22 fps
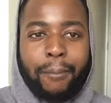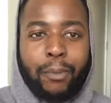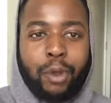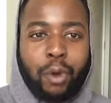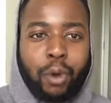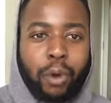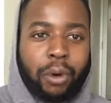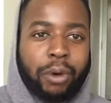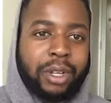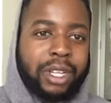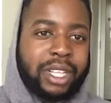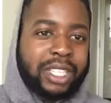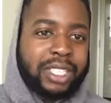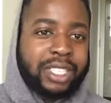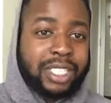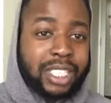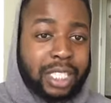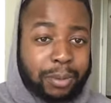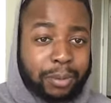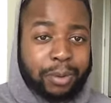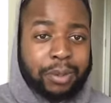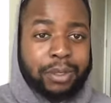go
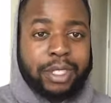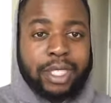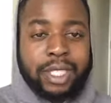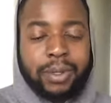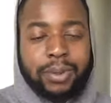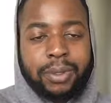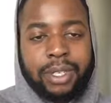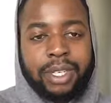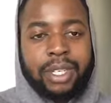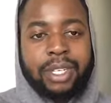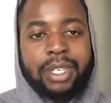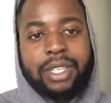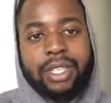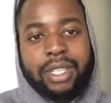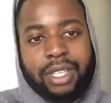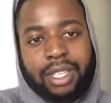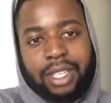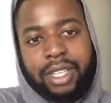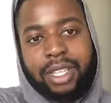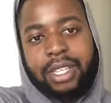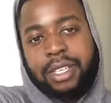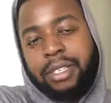deeper into
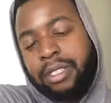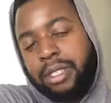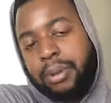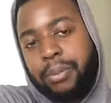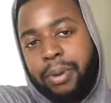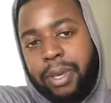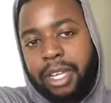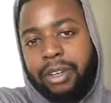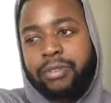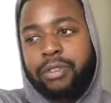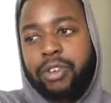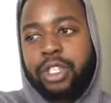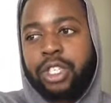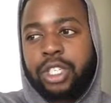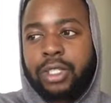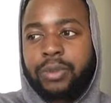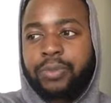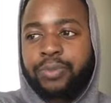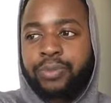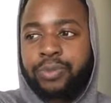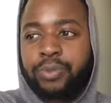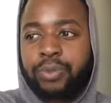it, then there's the paid
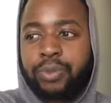version.